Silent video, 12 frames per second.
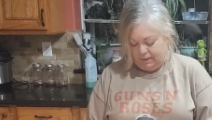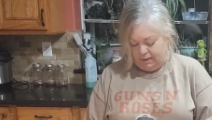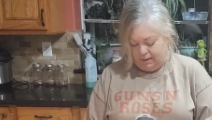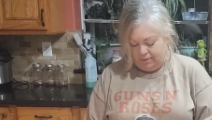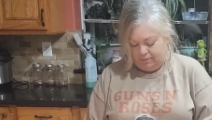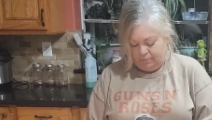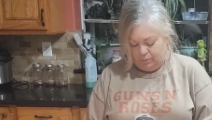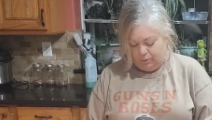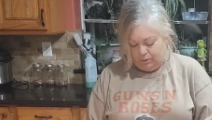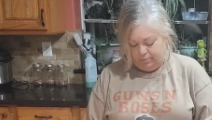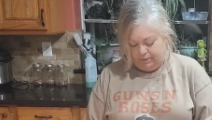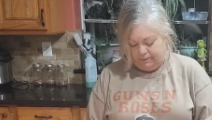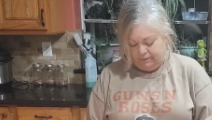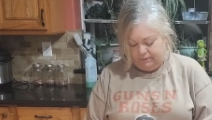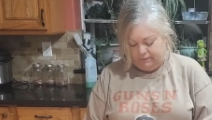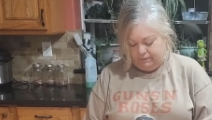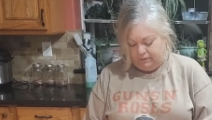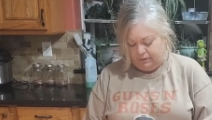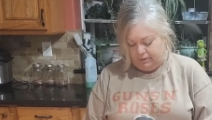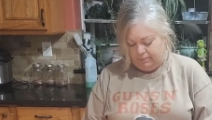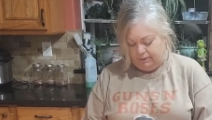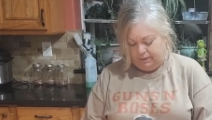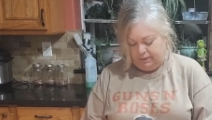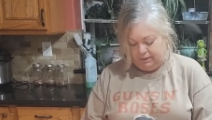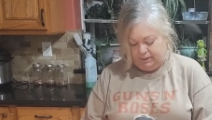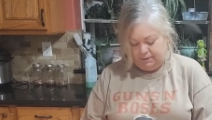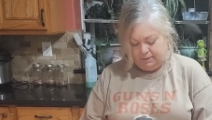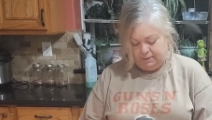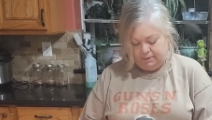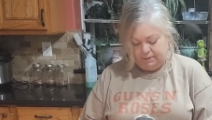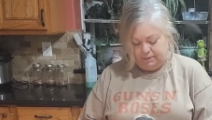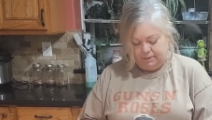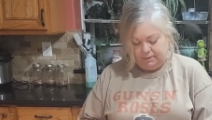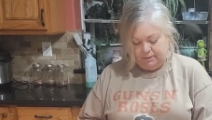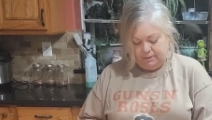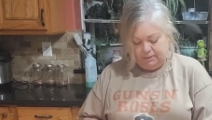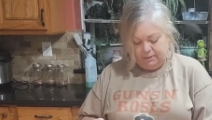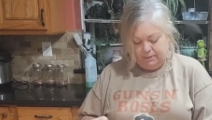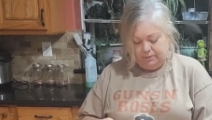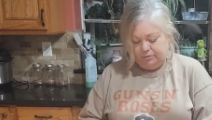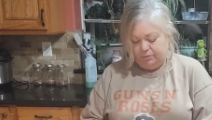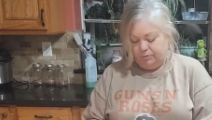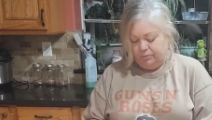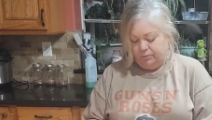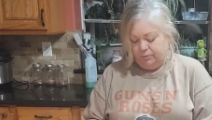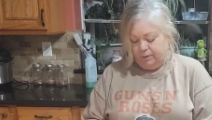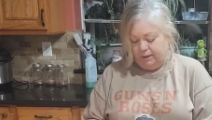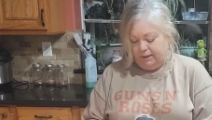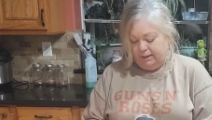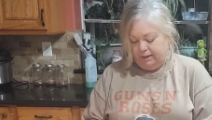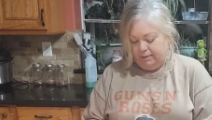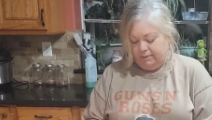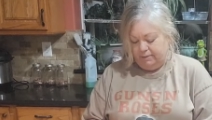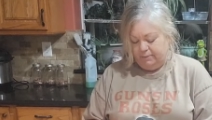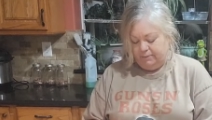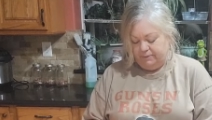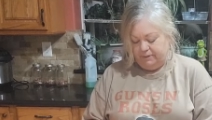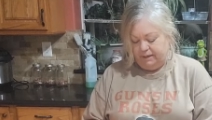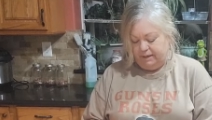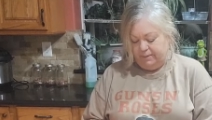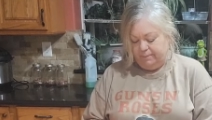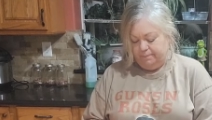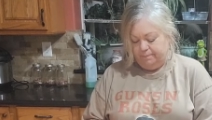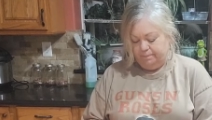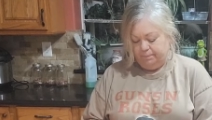I have more, but this is all I'm gonna do for right now, today.